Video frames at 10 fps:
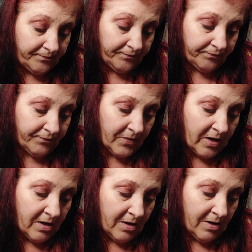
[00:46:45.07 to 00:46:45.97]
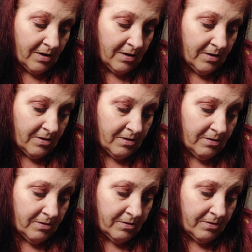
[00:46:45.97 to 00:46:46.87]

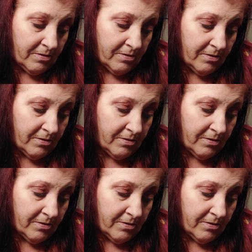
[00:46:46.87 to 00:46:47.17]
[no speech]